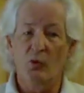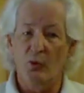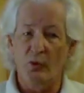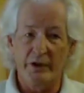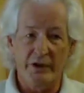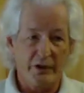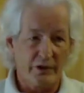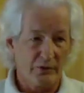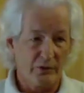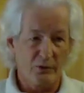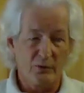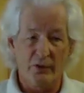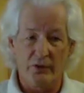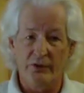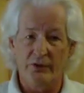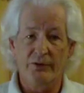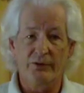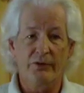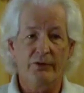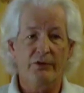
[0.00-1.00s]
We are the
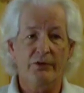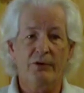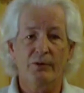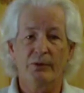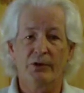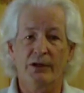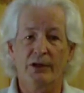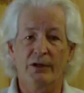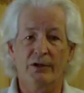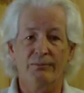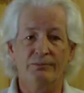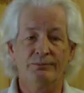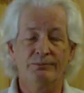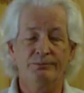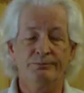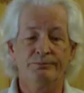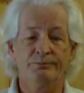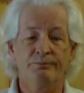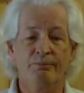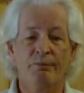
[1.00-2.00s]
ones who determine that.
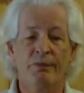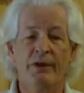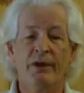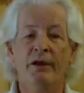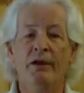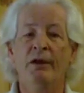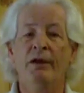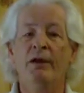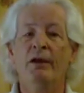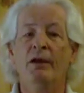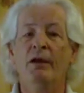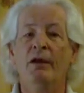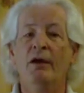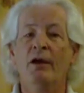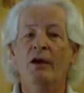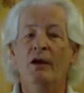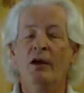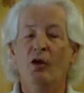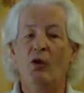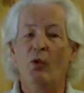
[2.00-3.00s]

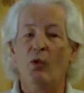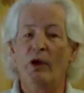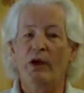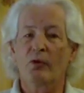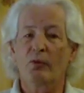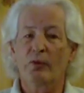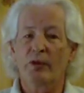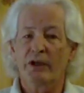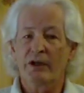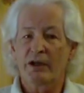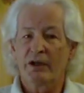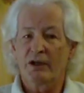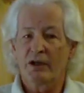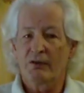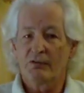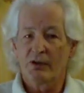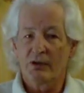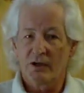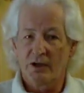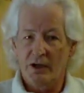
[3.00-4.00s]
When we
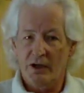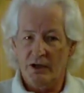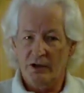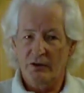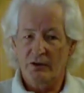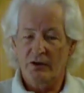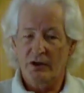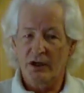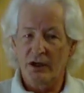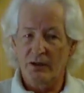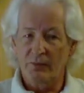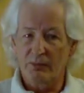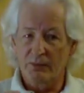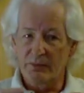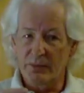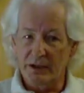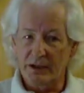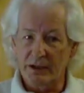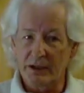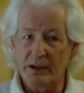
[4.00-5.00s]
have aligned and
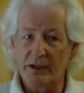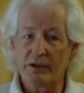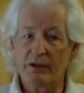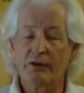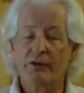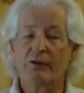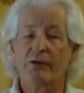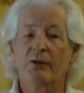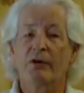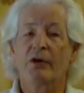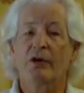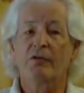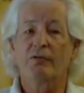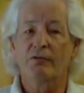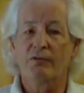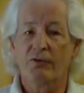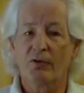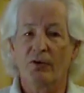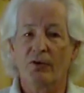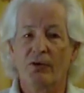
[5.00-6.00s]
begin to
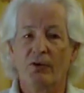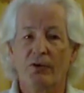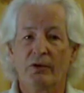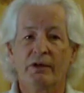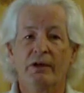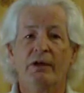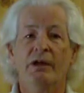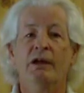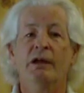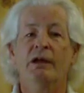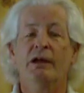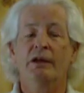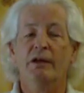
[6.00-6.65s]
unfold